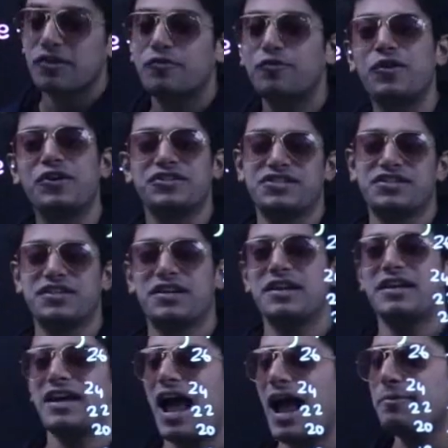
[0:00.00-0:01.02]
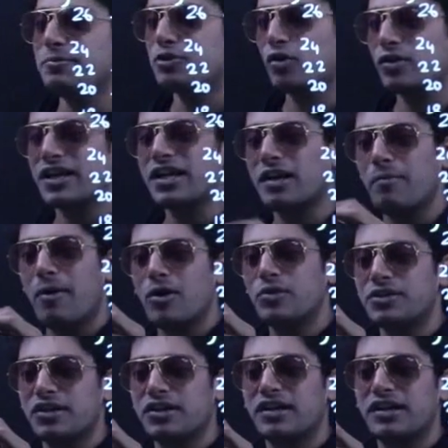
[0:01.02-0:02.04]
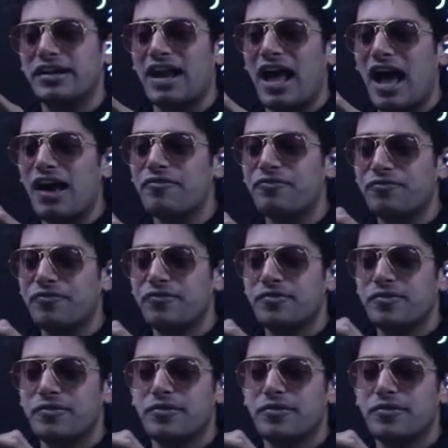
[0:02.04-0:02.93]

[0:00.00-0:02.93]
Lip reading: first, I'm talking about a graph